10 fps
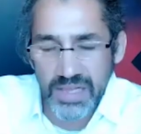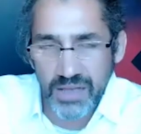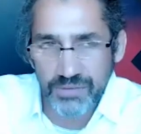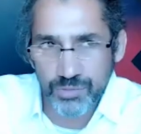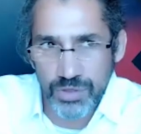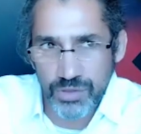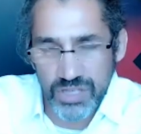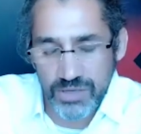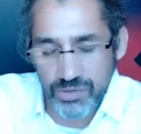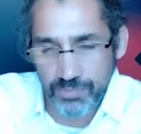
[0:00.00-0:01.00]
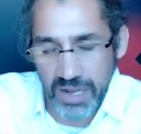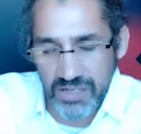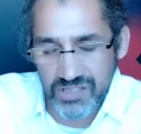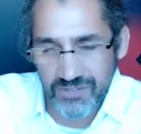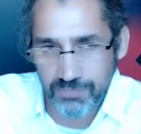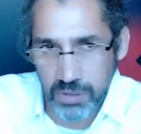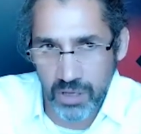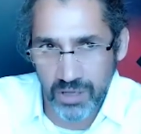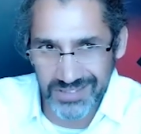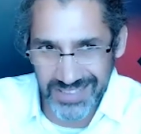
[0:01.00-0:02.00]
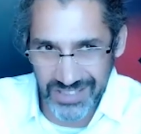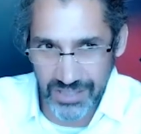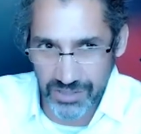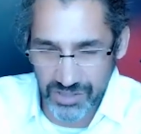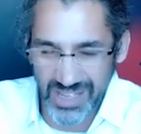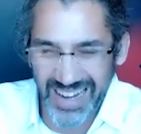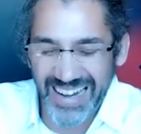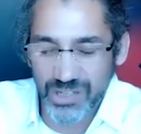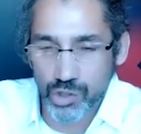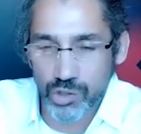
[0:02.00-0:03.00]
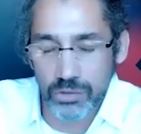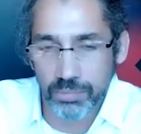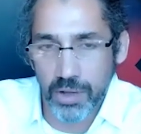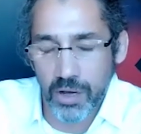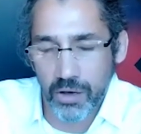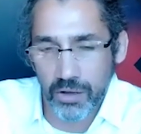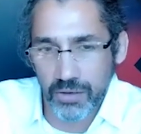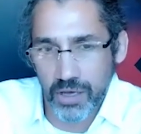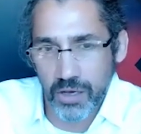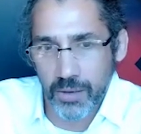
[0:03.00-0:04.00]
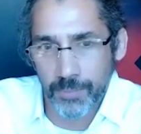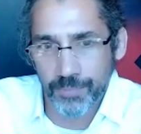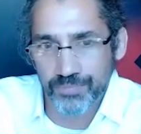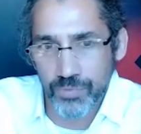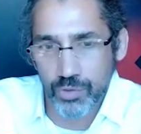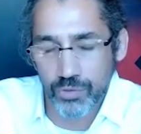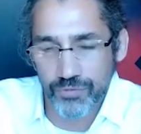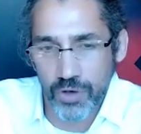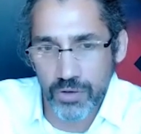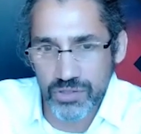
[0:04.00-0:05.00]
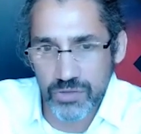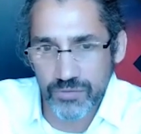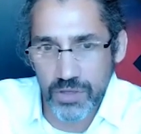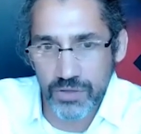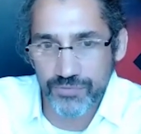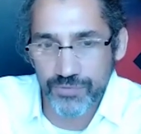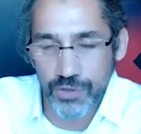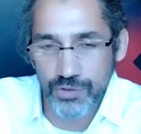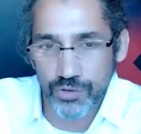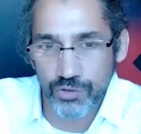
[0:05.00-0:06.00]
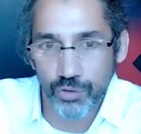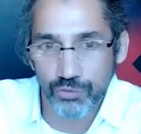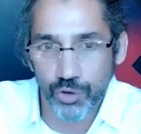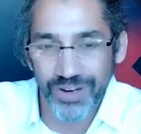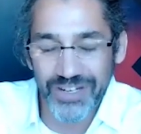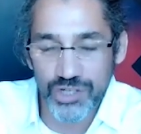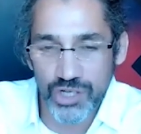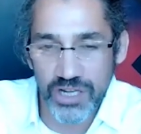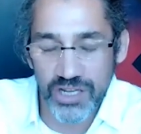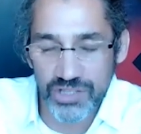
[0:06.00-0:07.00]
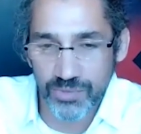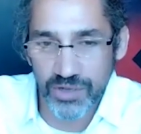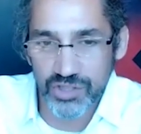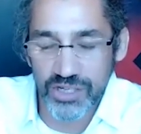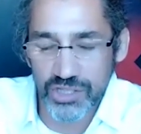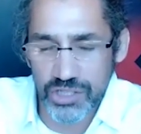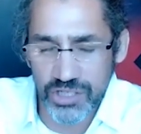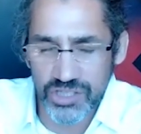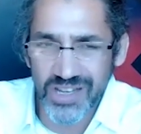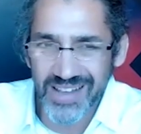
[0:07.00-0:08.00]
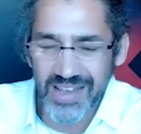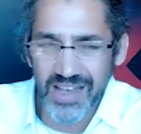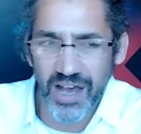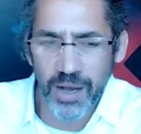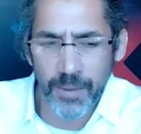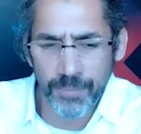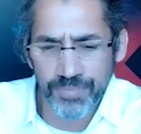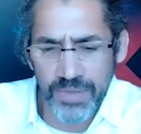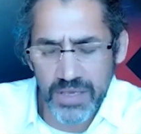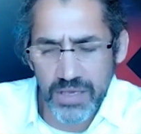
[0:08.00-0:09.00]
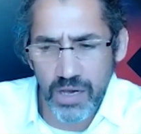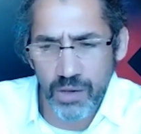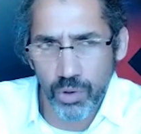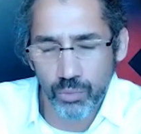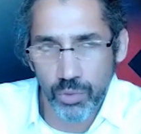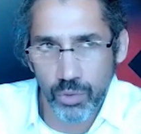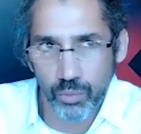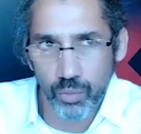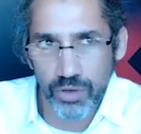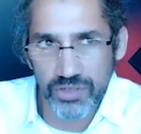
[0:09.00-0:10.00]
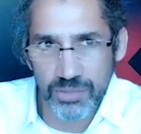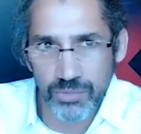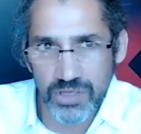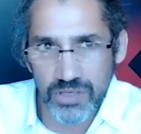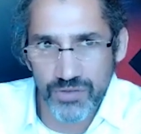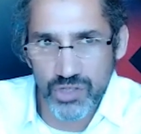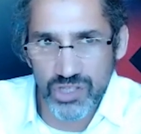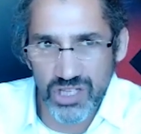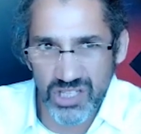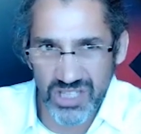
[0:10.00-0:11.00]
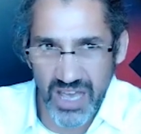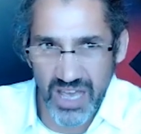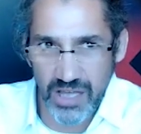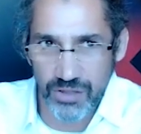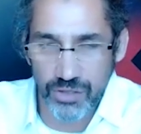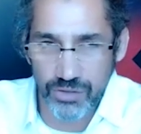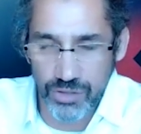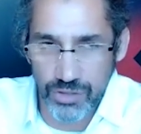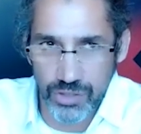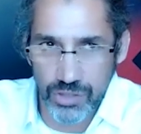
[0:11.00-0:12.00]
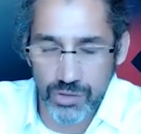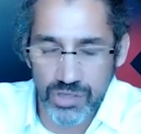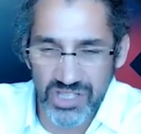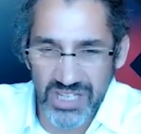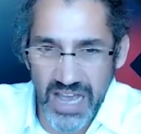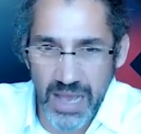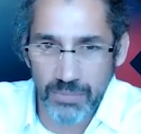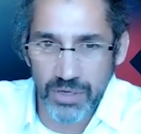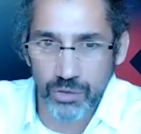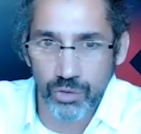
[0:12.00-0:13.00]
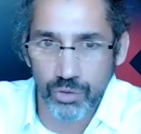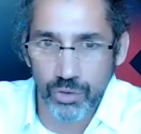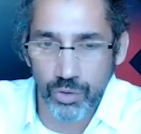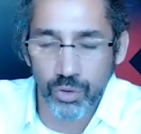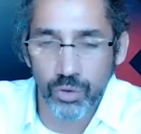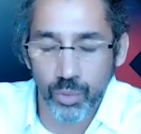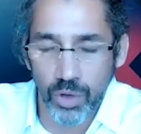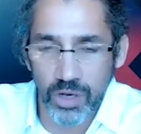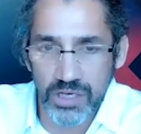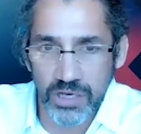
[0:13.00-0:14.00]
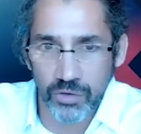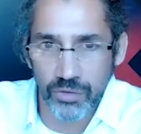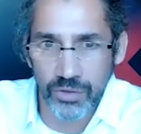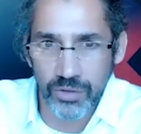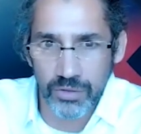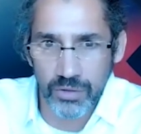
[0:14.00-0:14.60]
and when you say balance of plants, it's the electrical part you're referring to for those sort of non-engineers amongst the listeners. And what are some of the efficiencies there that you can see happening or are working on?